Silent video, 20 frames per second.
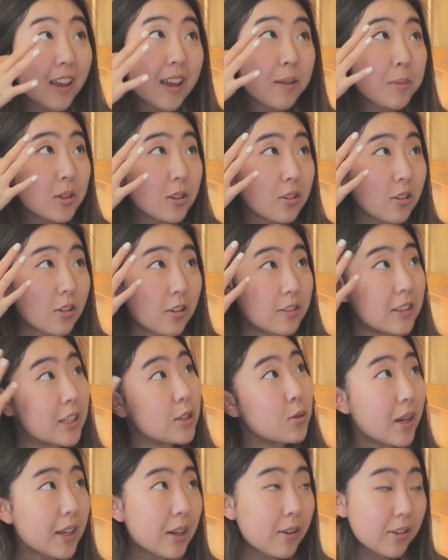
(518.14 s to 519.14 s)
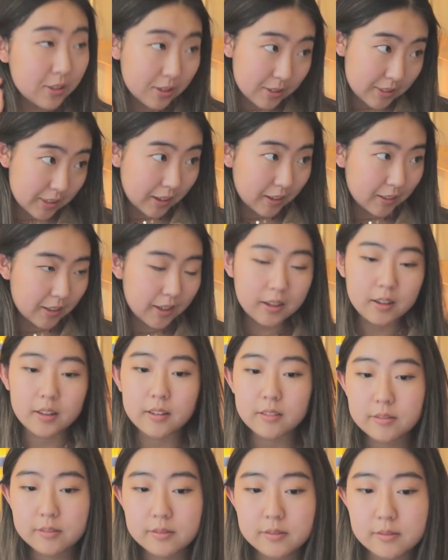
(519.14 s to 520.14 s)
I'm a nerd, that's why I go to
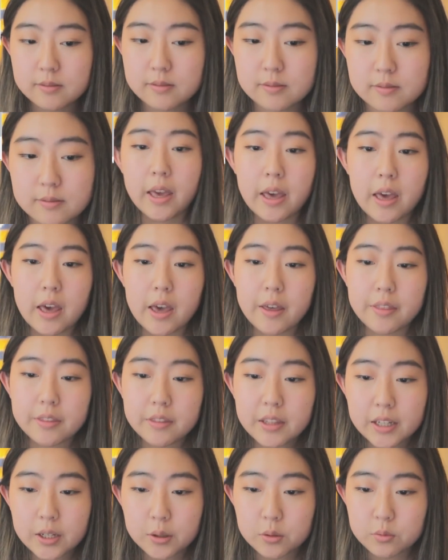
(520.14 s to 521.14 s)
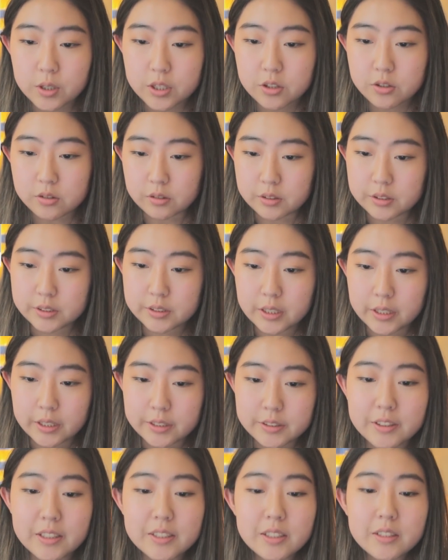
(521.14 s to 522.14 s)
UCLA. Ethnic and regional
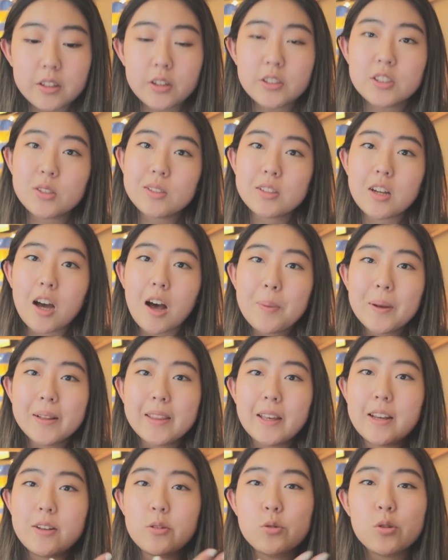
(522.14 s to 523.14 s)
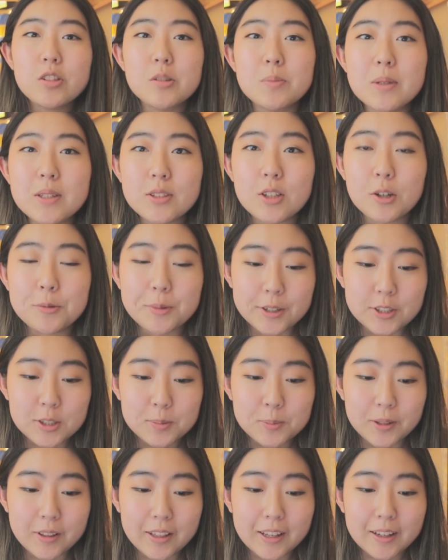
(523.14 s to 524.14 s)
studies. This is also a topic that interests me so
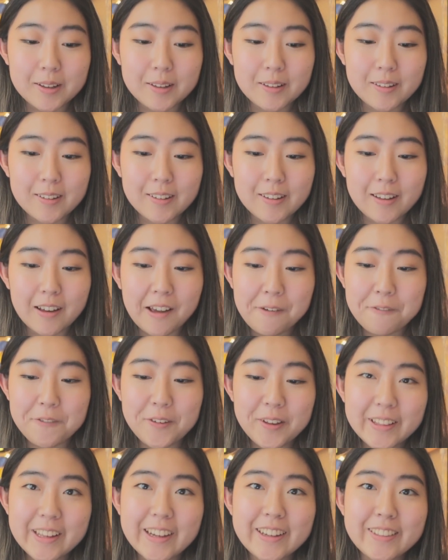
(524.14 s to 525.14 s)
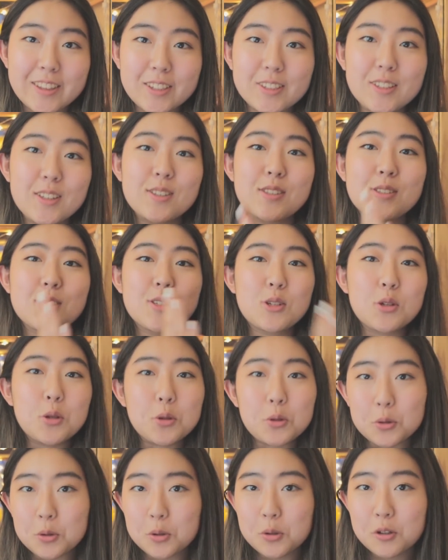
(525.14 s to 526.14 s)
much, but like, I feel like this is
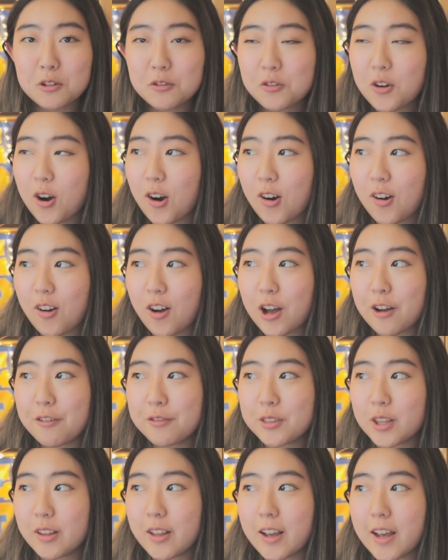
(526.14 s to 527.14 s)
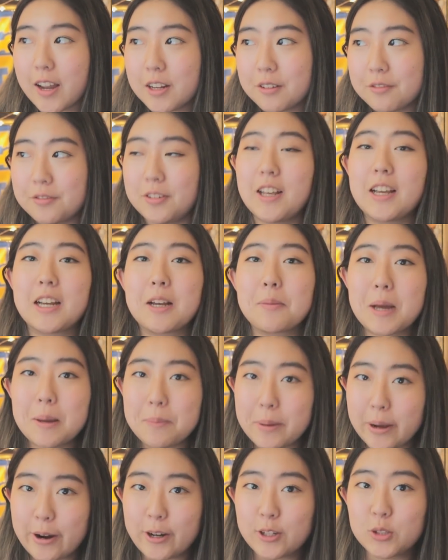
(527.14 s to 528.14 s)
too far off the line of like my
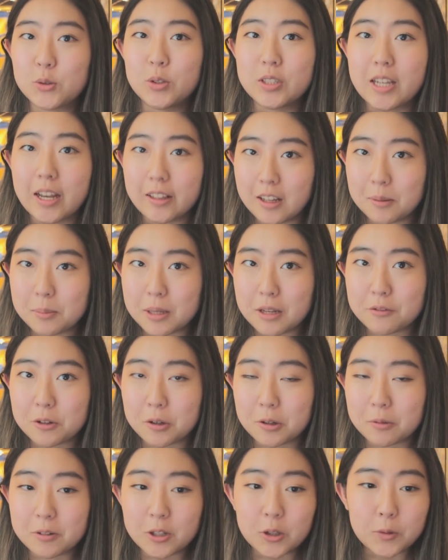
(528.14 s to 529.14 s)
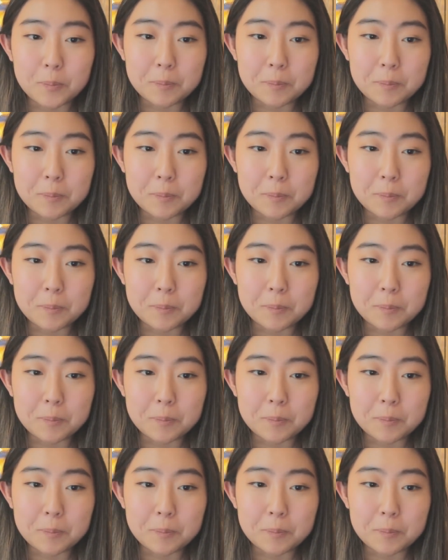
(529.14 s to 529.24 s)
parents will yell at me for